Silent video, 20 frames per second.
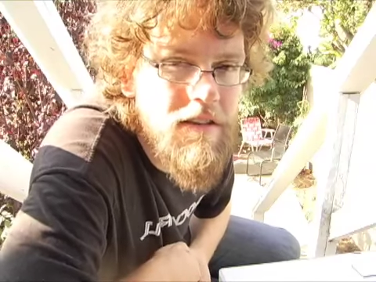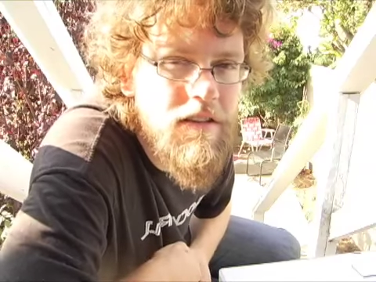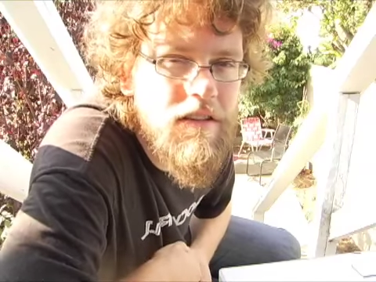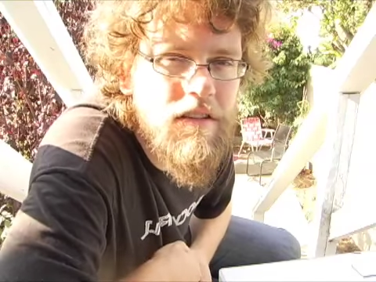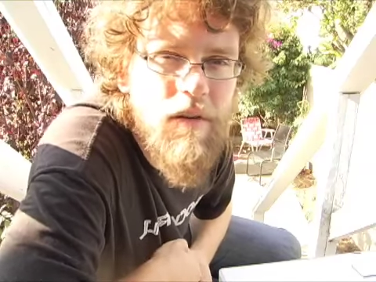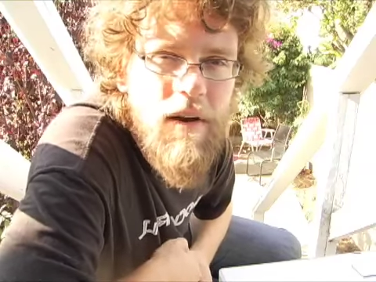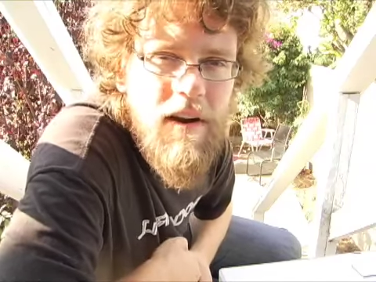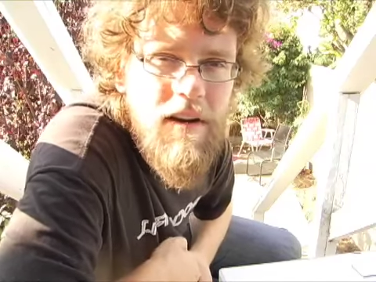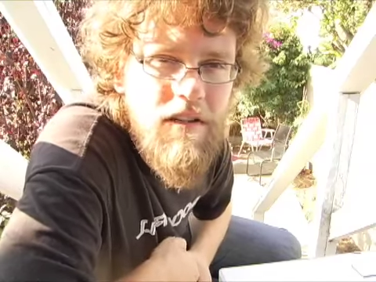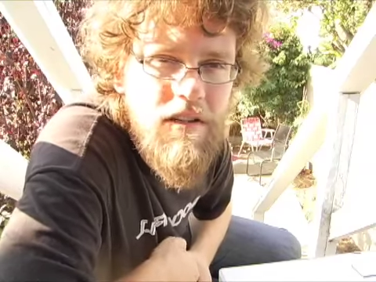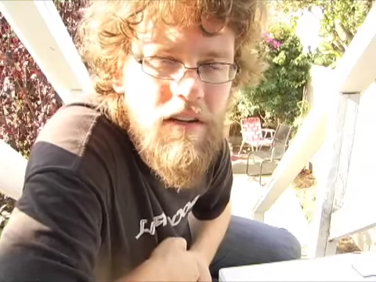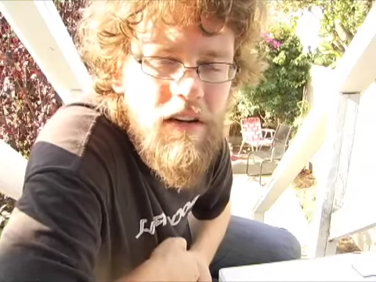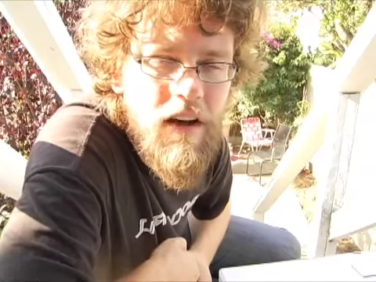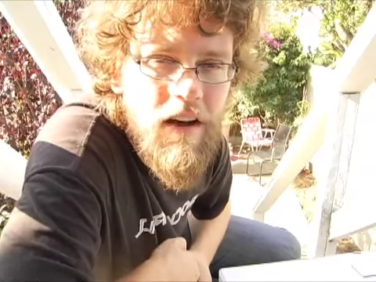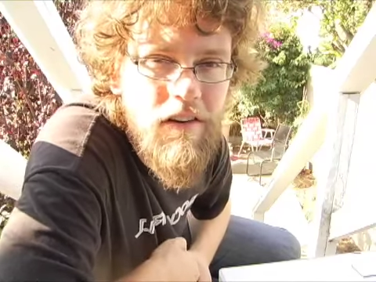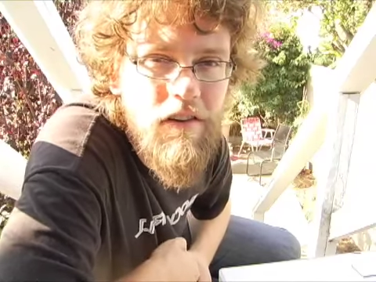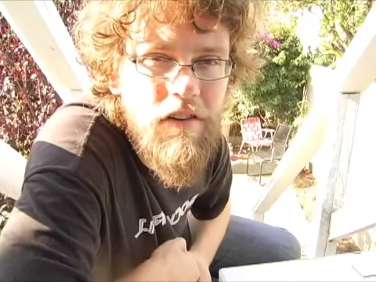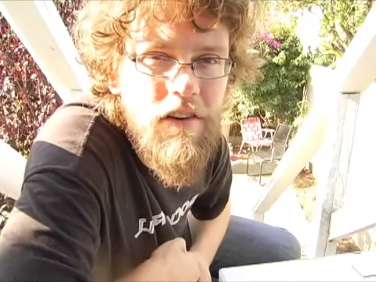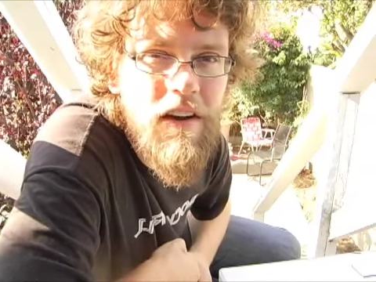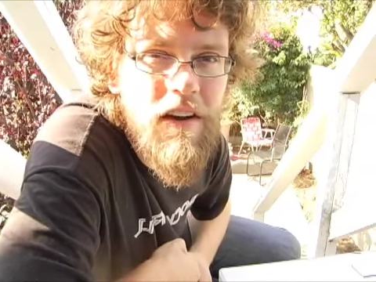strange and
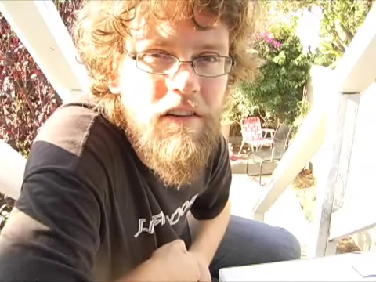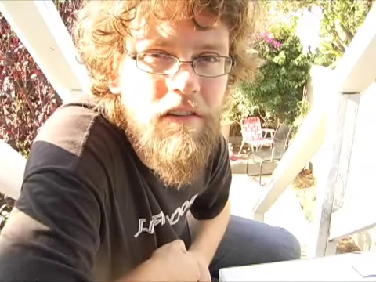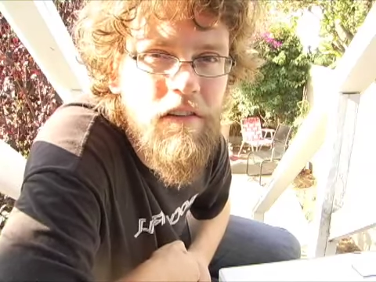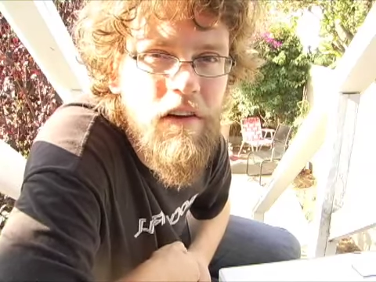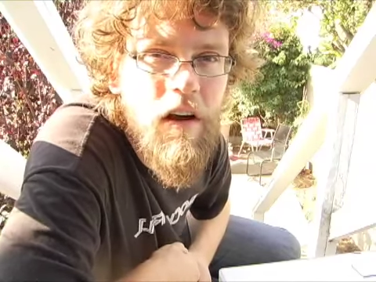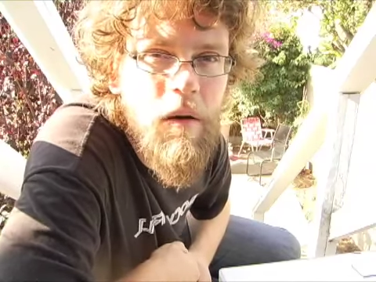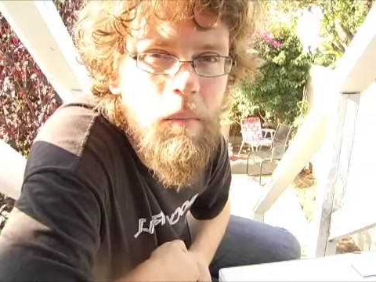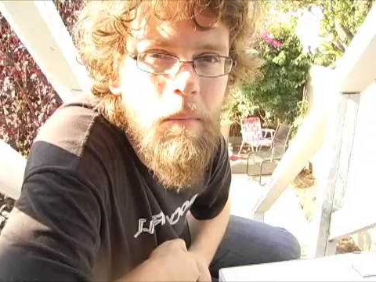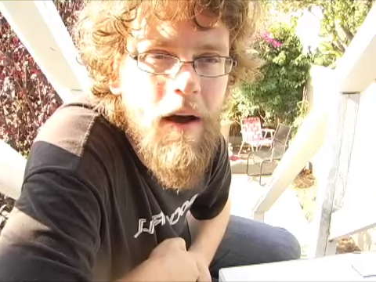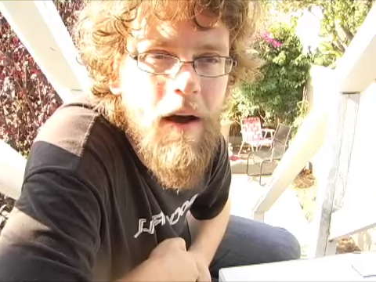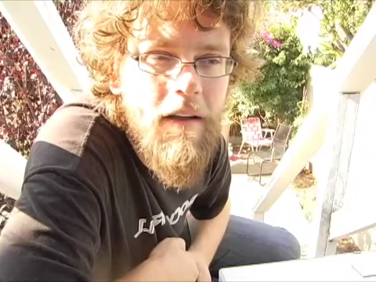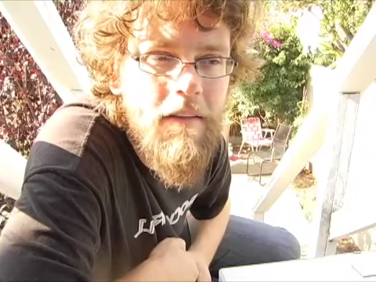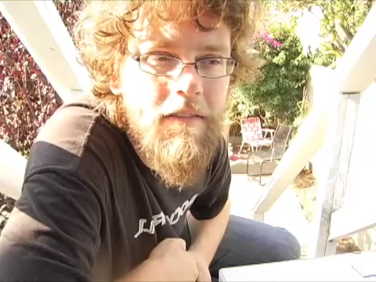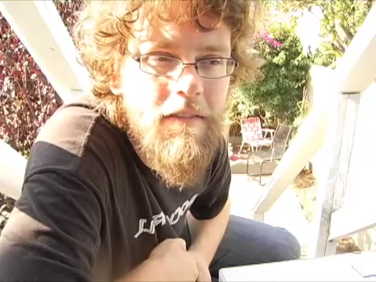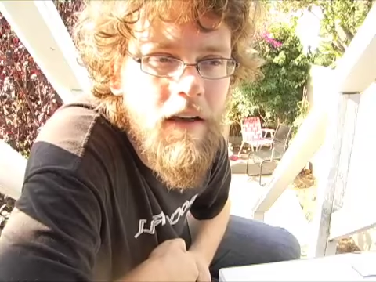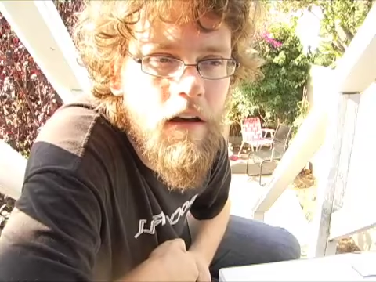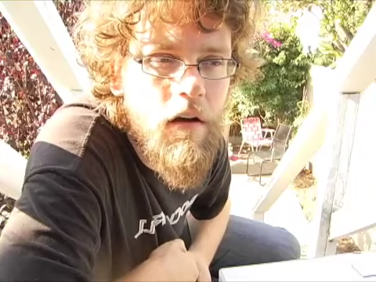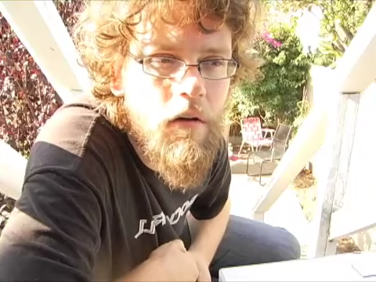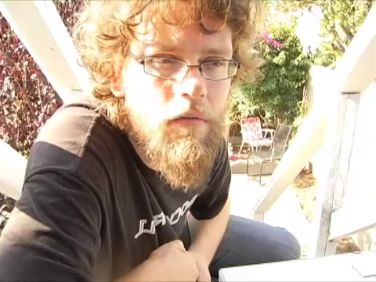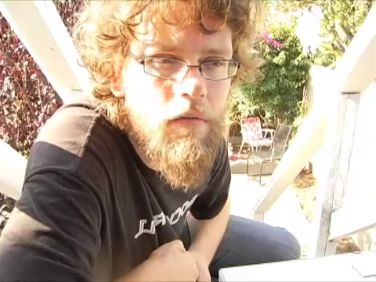contradictory all by
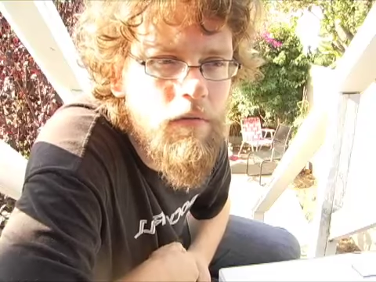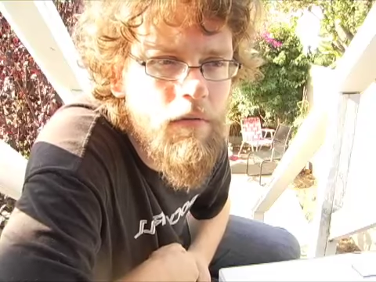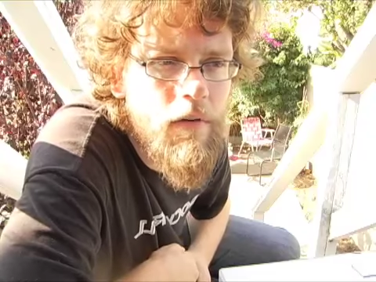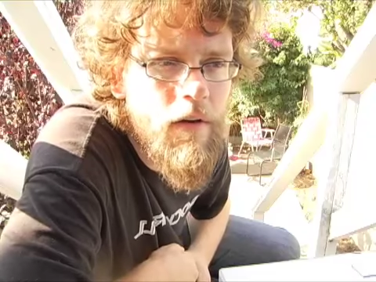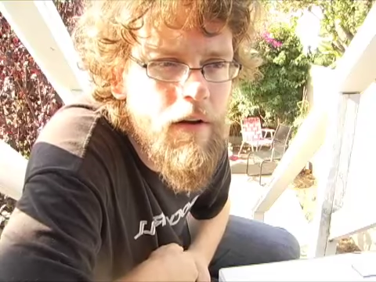itself.